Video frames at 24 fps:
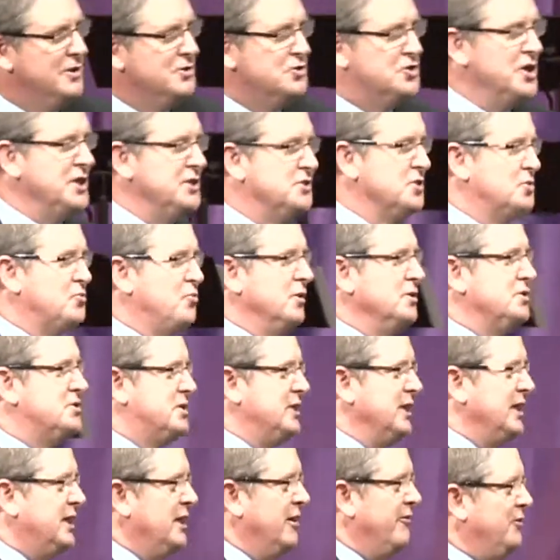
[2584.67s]
Jesus wants
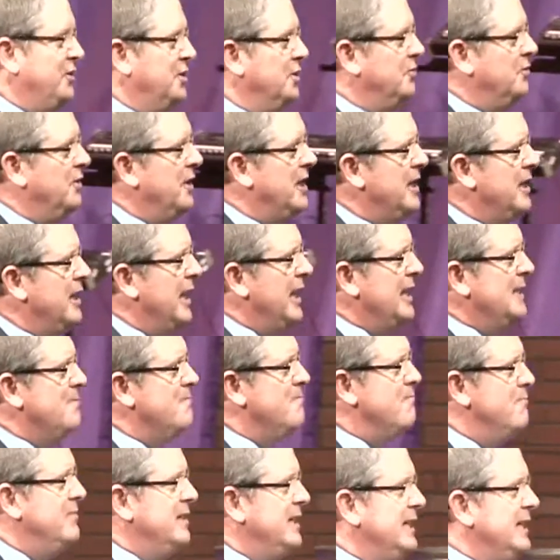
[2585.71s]
to give you a
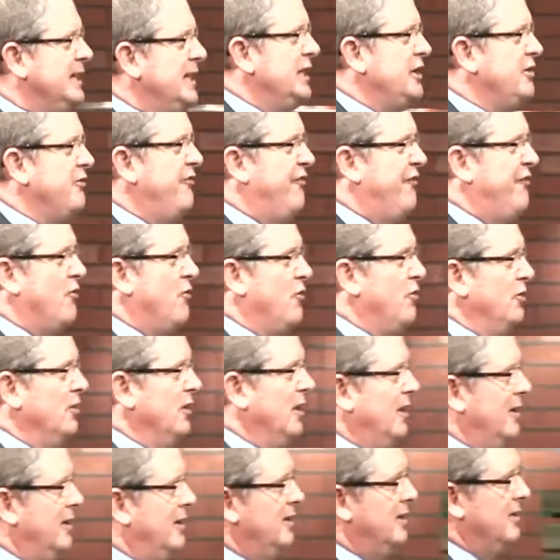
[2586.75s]

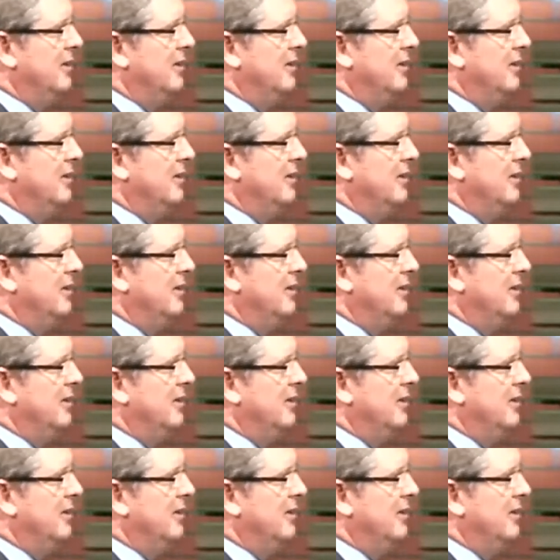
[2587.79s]
meaningful